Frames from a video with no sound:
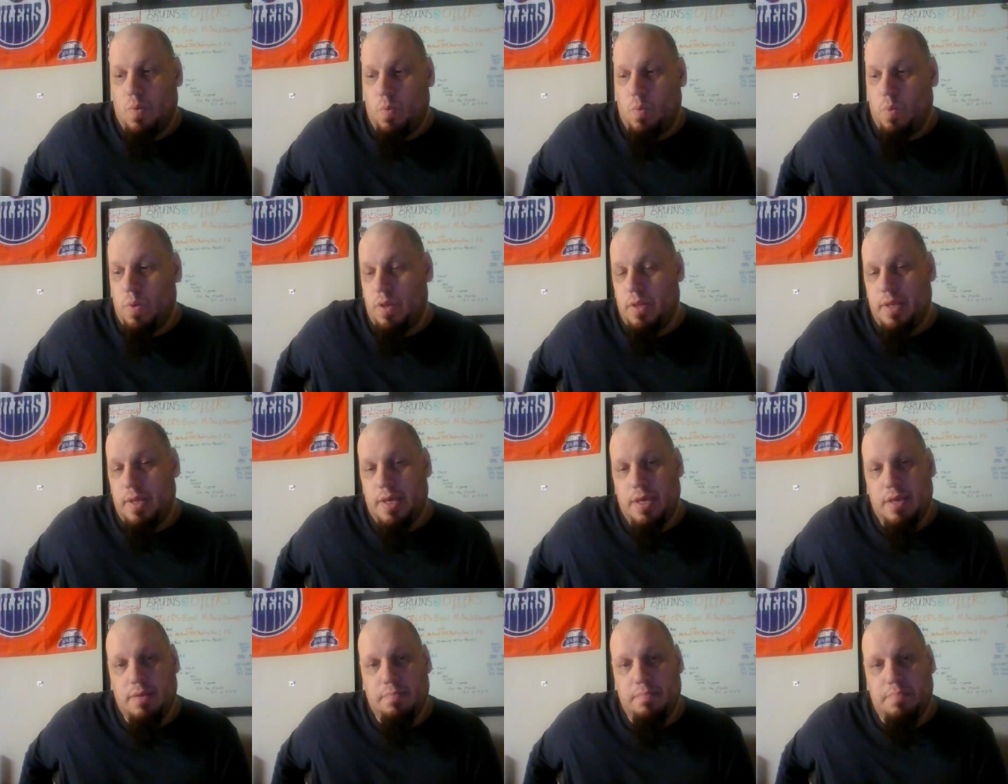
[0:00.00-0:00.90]
Will
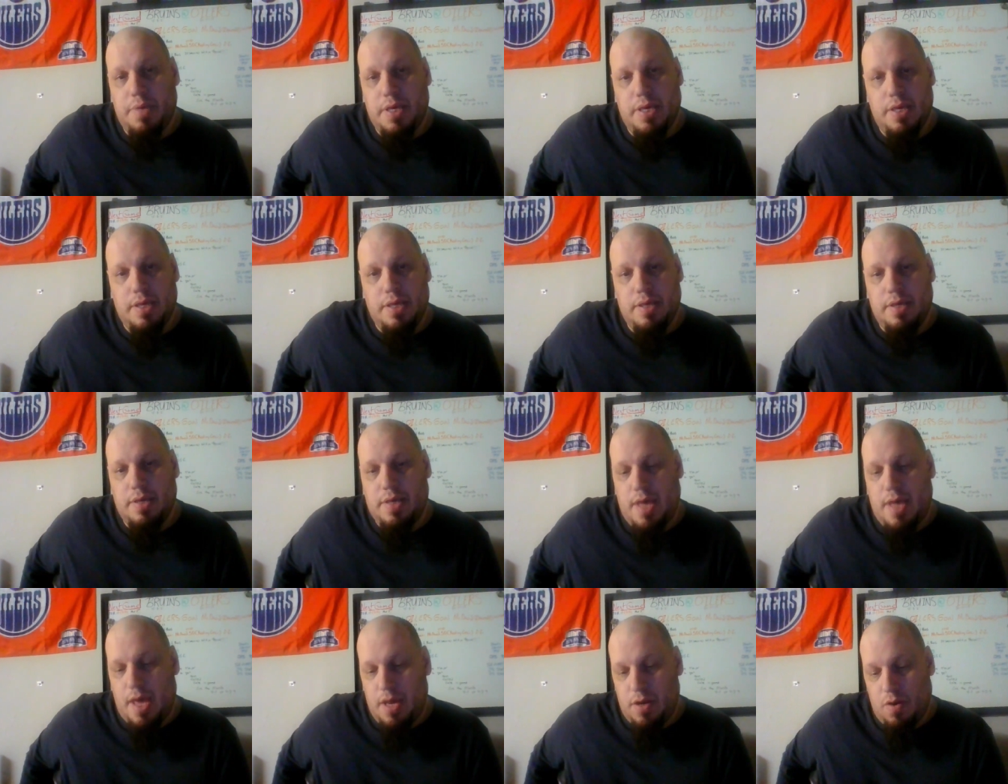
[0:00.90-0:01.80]
he be
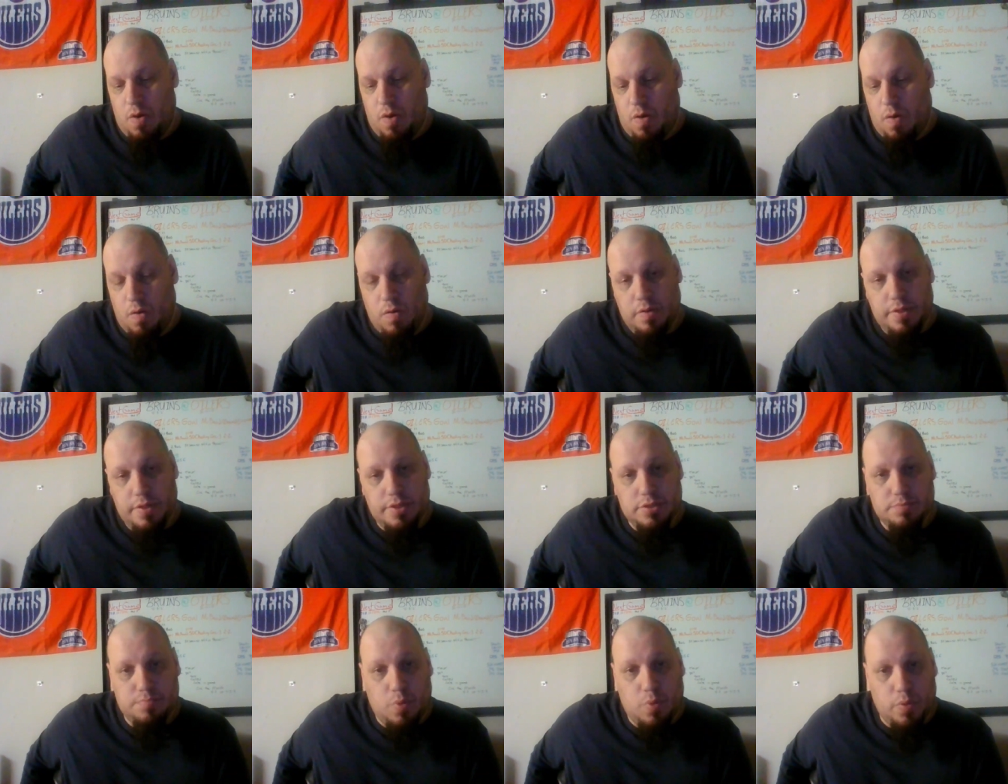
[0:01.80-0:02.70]
Ken
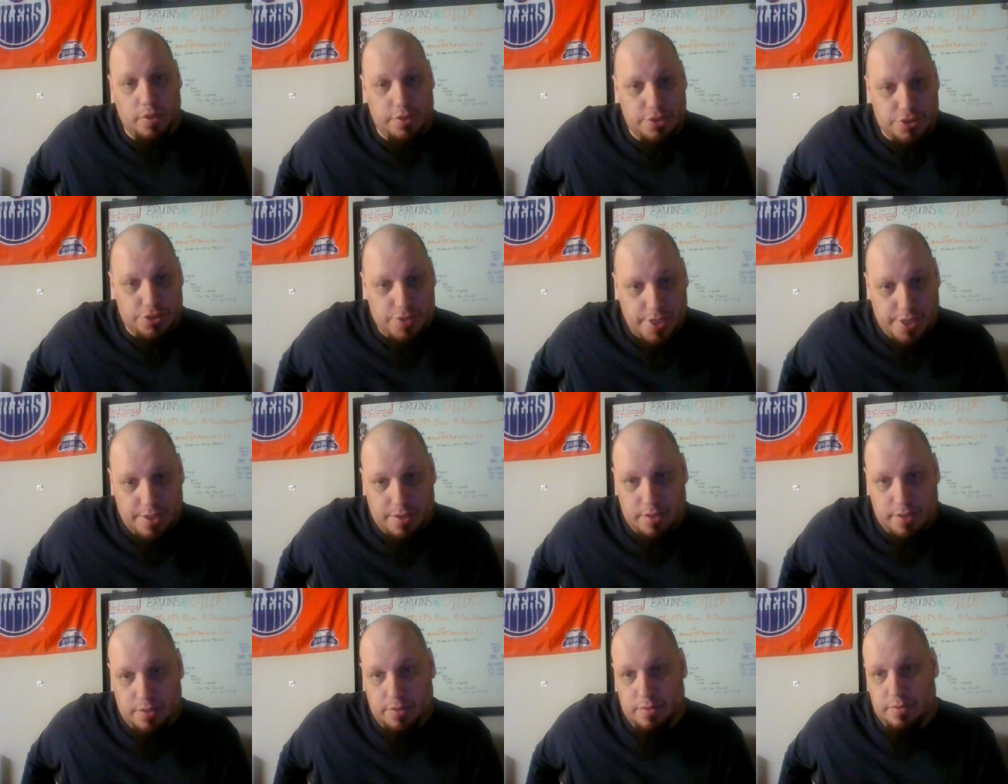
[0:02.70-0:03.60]
Holland pulling the
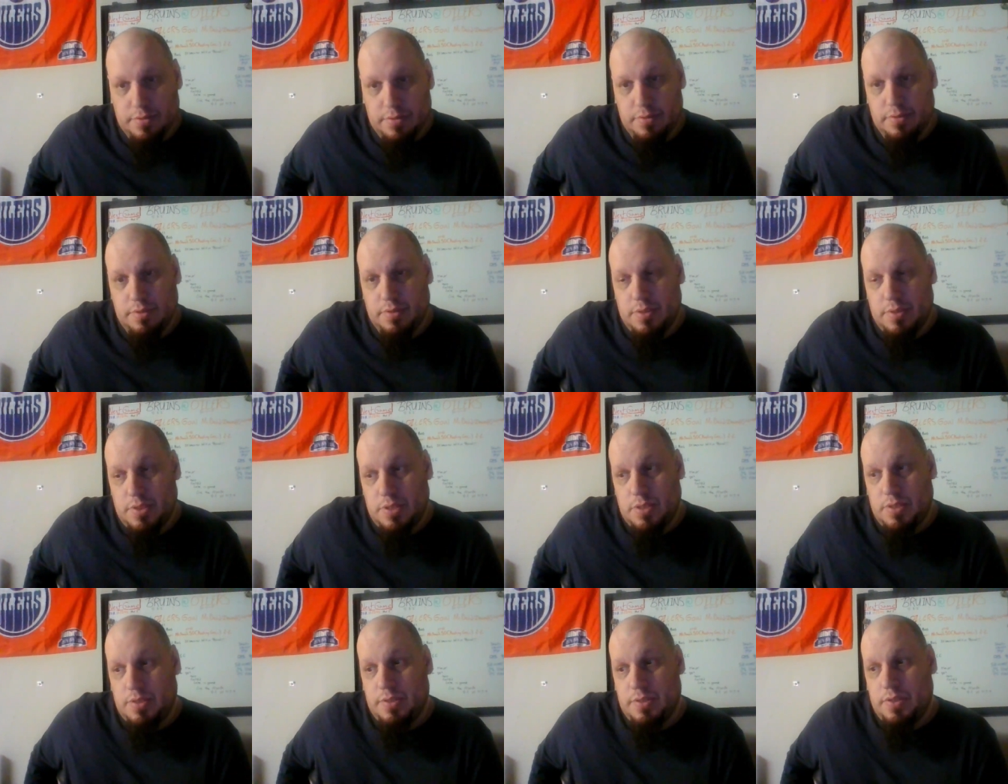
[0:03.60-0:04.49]
trigger?
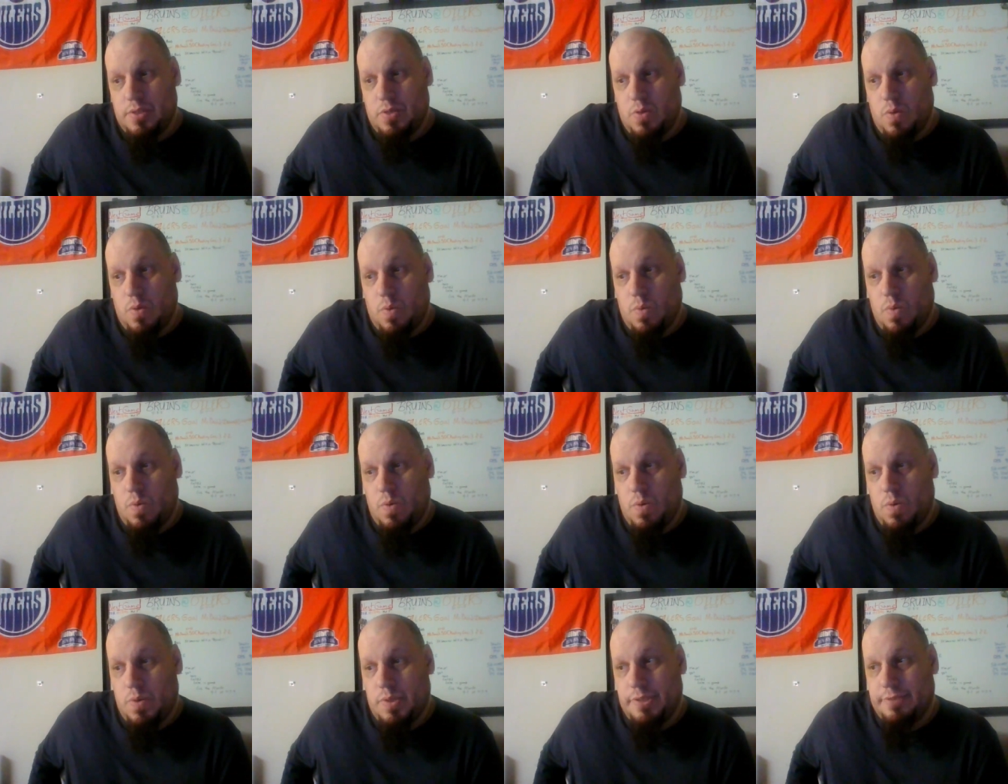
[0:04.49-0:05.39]

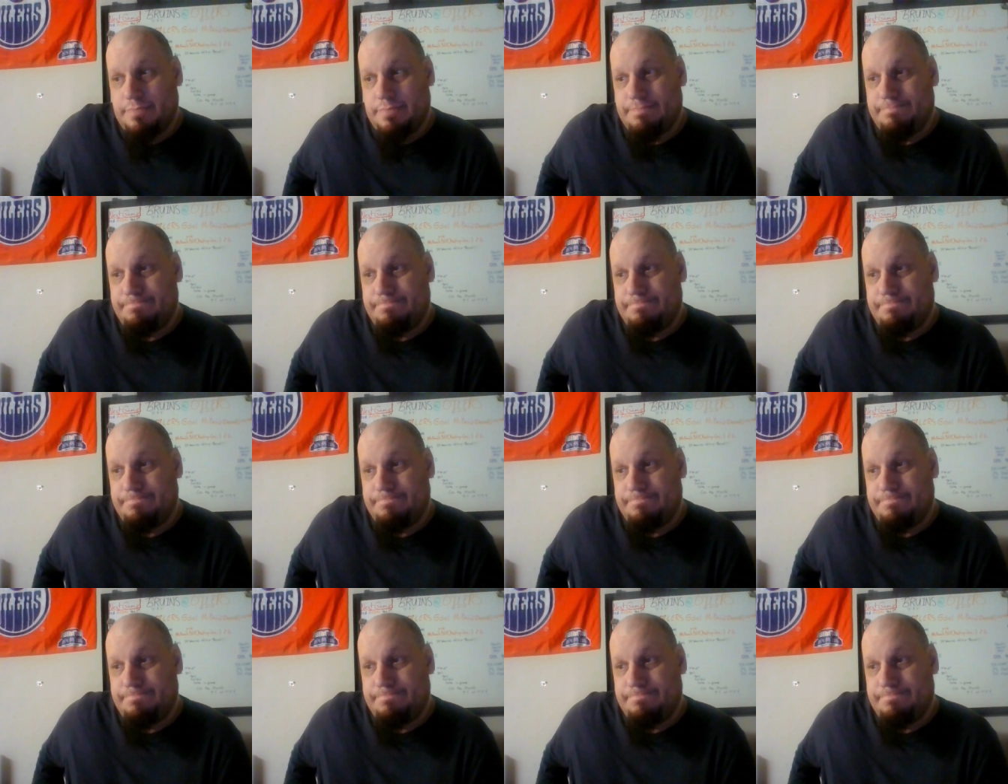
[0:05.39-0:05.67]
Or